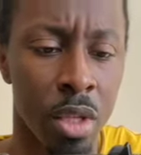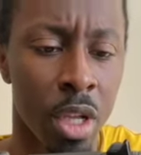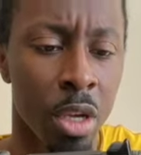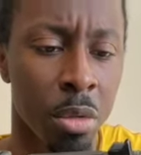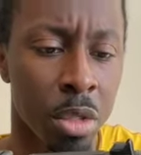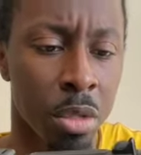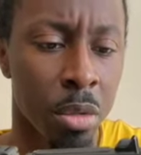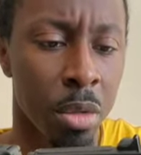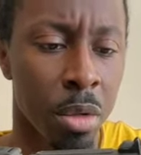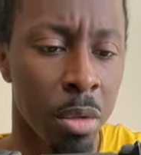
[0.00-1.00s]
It was
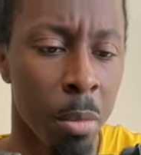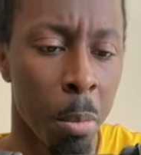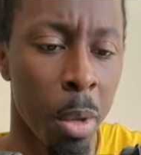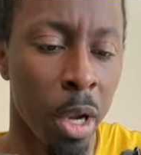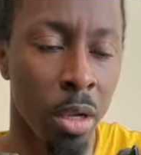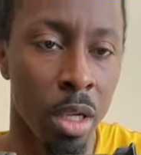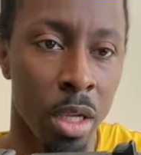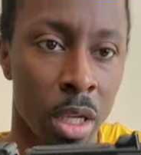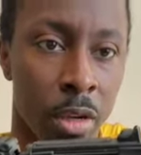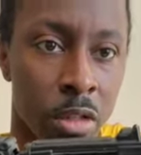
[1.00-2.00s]
barely
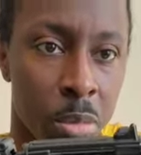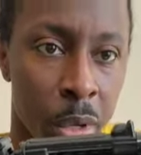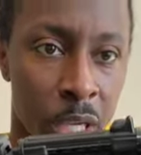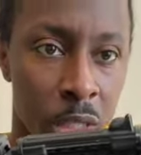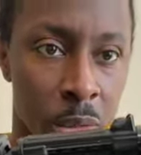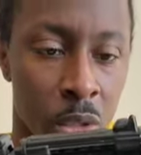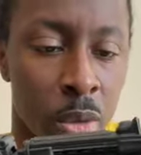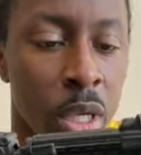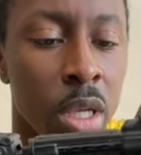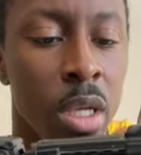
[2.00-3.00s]
enough space
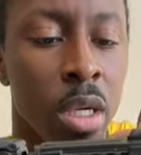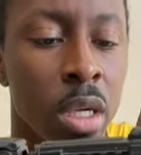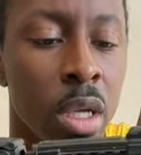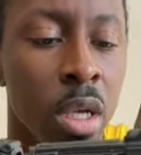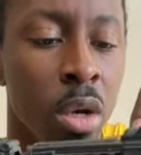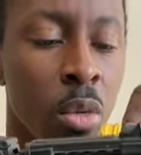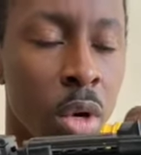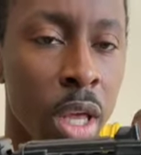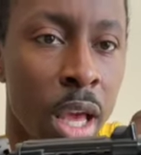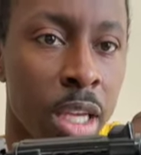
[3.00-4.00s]
between where the
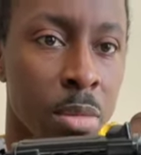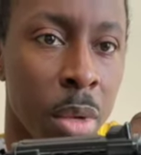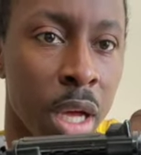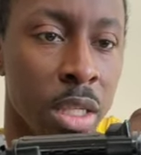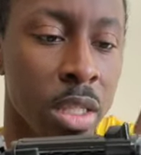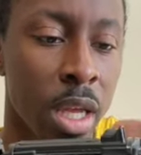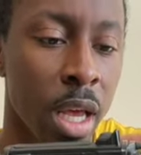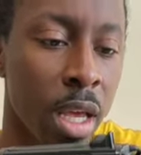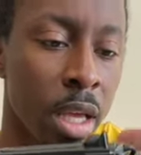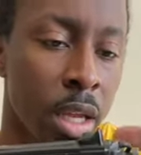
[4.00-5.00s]
gas block
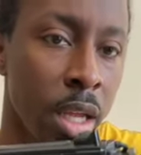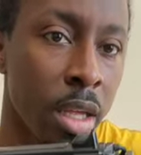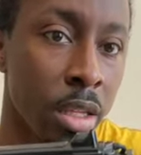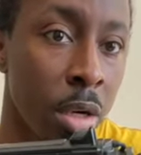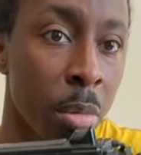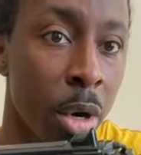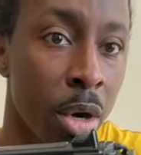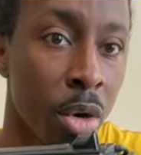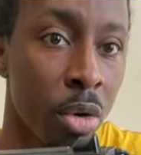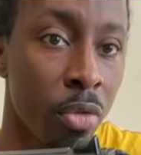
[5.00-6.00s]
sat and the end of the
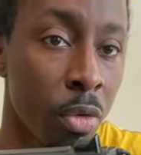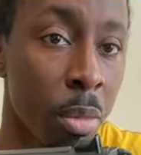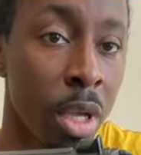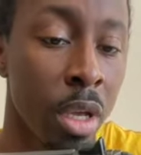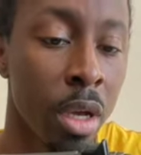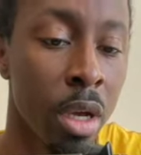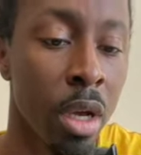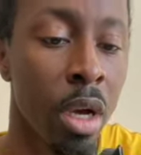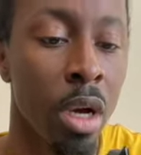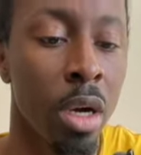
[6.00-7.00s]
barrel for me.
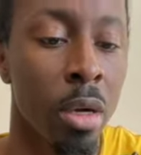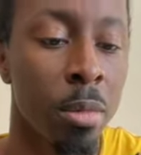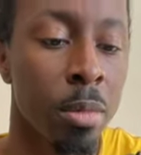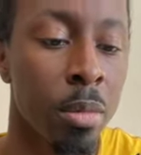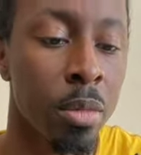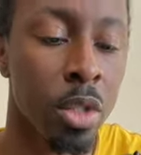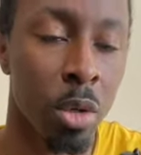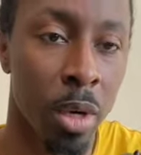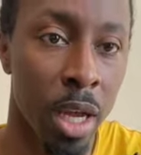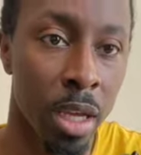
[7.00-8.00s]
So
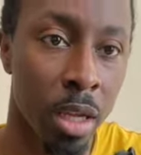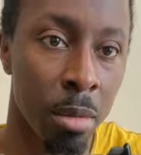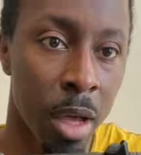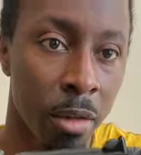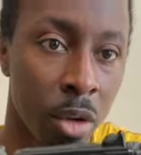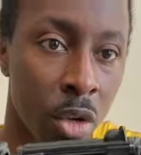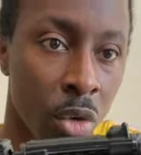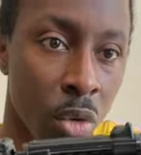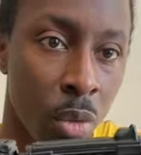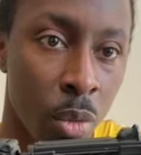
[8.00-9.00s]
what I end up having to
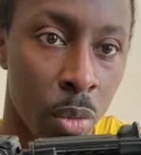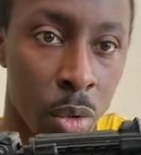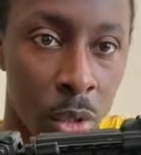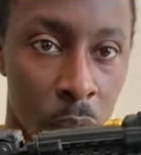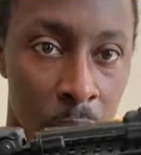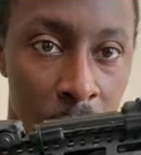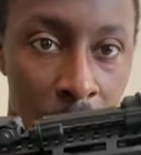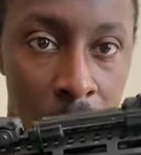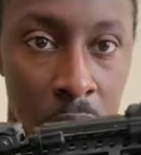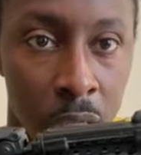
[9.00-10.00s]
do with the way that
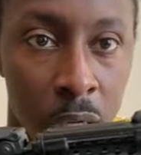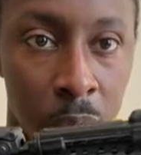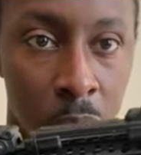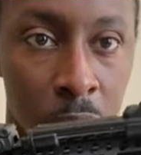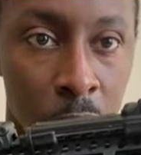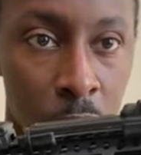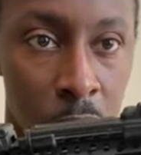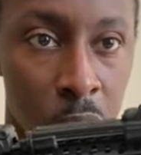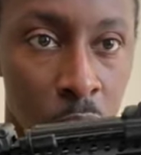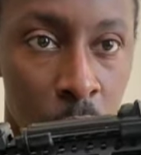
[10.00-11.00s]
this setup was, with
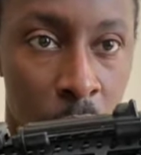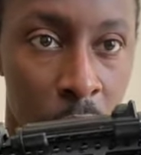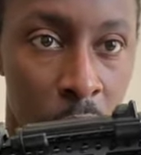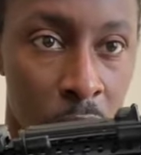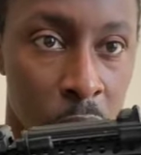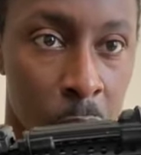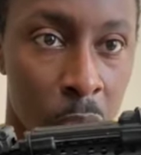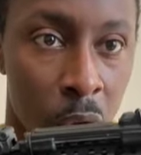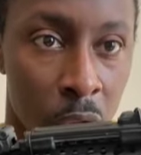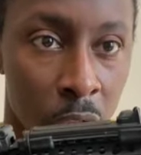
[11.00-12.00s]
this rail, this
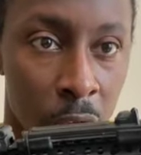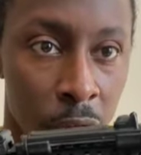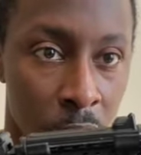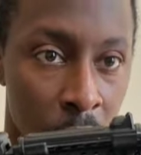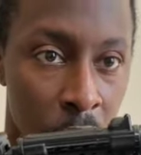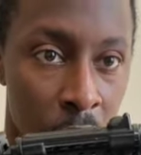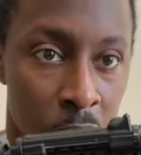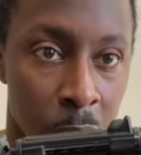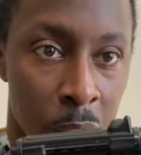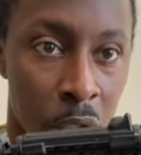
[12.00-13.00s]
barrel length, this
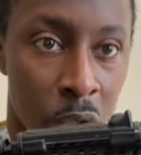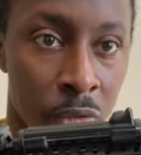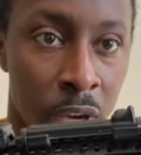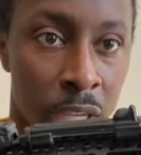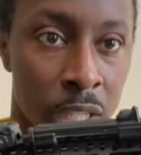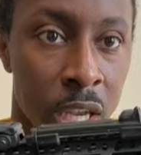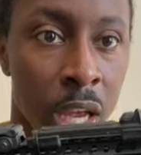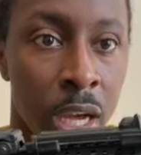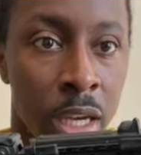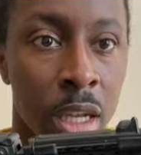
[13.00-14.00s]
muzzle device,
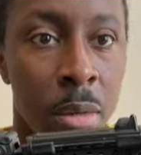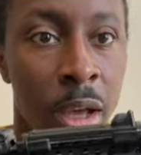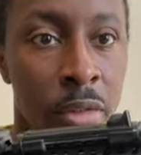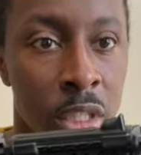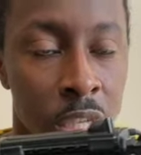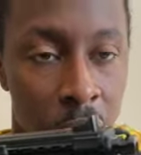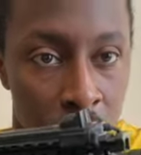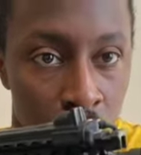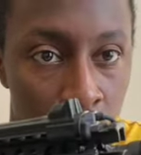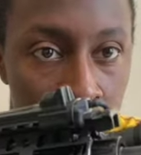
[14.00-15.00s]
I end up having to take a
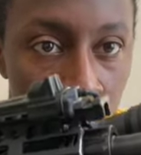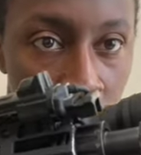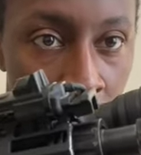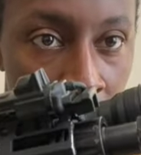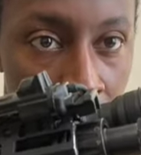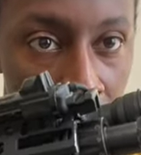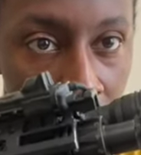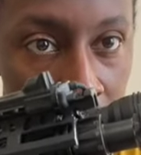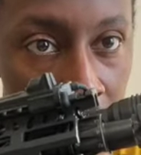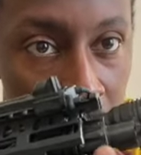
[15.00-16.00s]
Dremel and
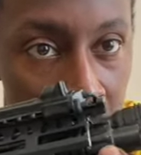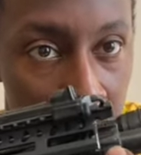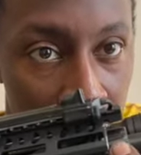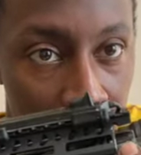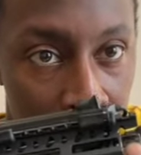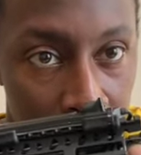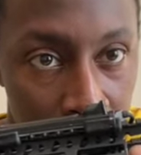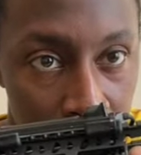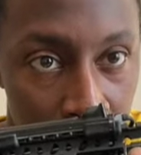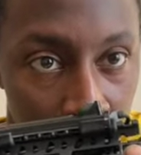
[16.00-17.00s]
cut back
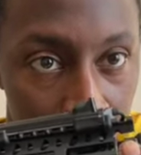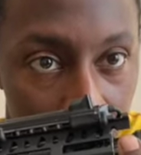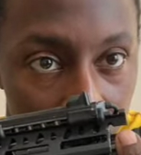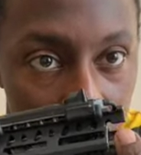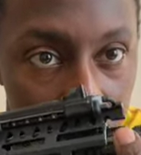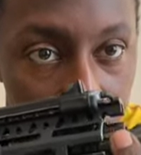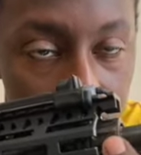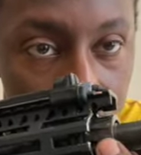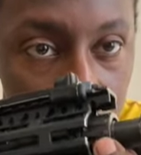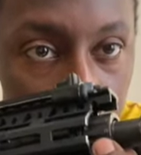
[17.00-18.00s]
about 1
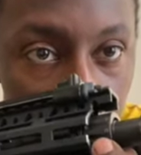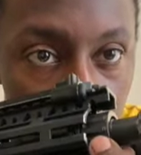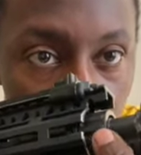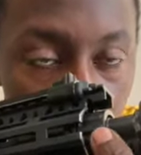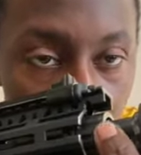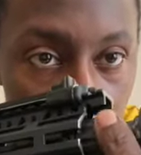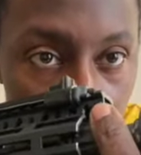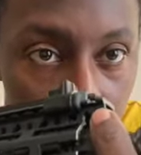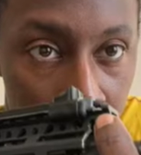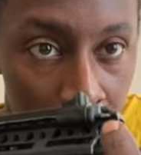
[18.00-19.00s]
inch on my
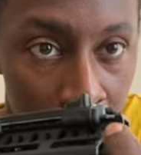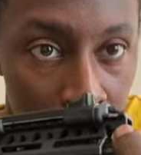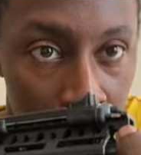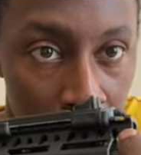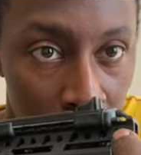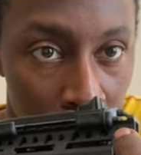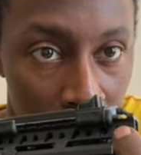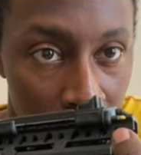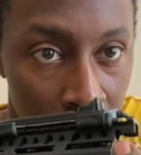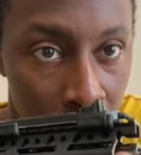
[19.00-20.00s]
rail, on my
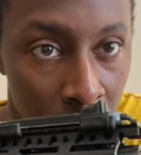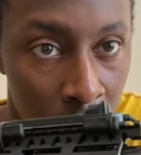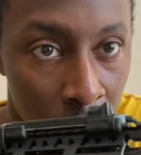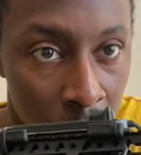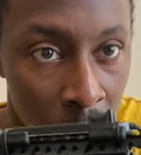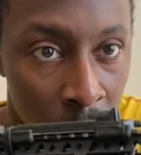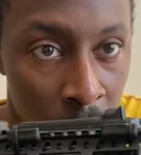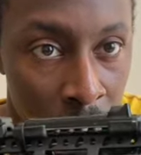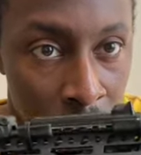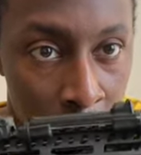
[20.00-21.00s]
hand guard,
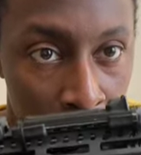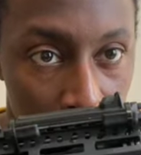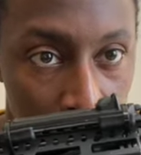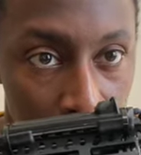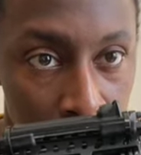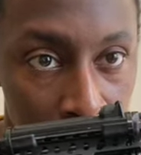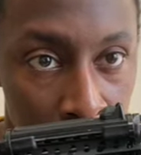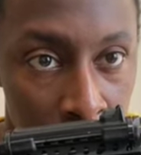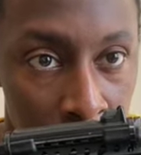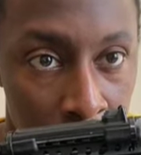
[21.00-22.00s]
to be able to
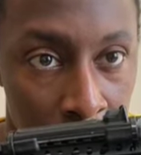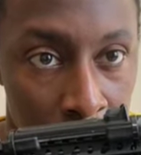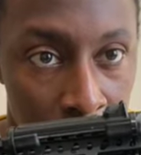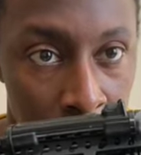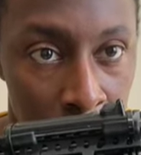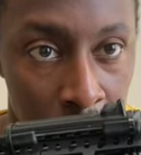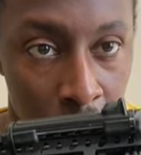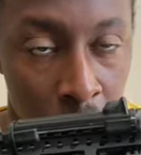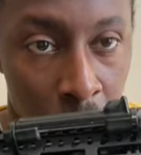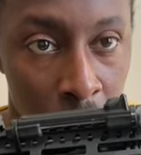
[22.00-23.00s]
get this to
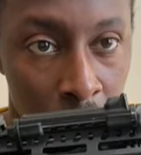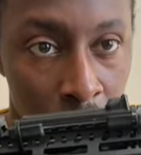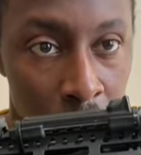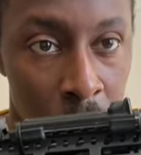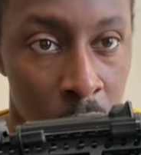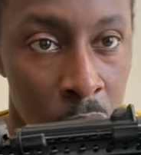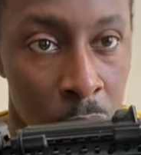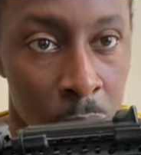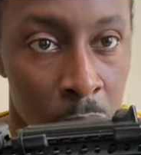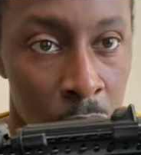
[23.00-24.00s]
where it works.
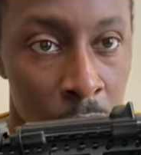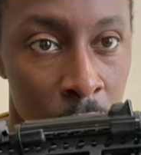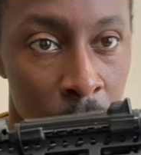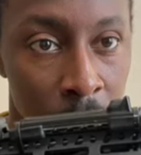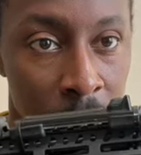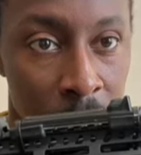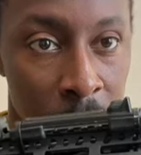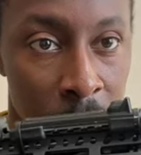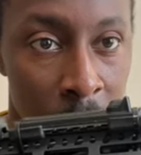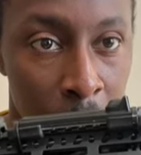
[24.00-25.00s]
It says
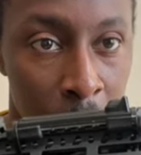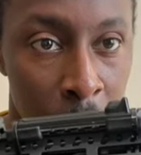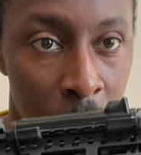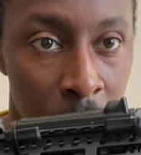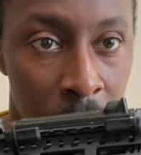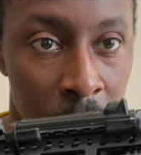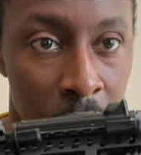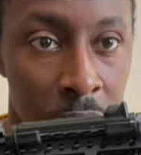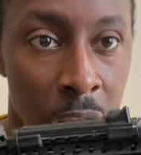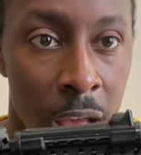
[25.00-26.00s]
optimal with at
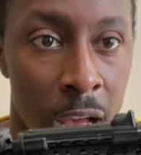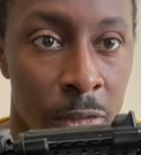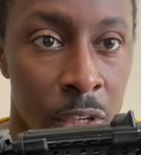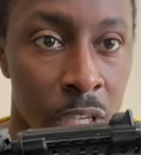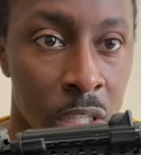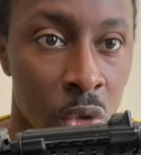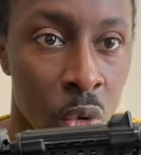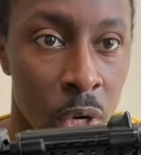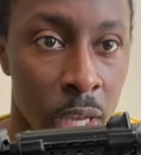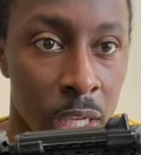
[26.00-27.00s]
least 1/2 inch or
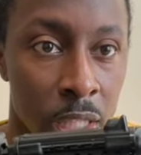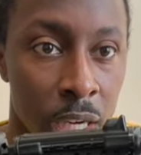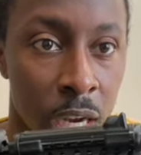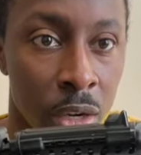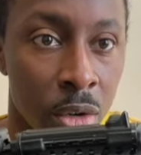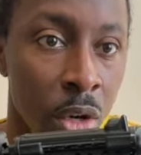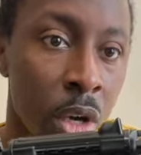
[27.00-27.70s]
1 inch out.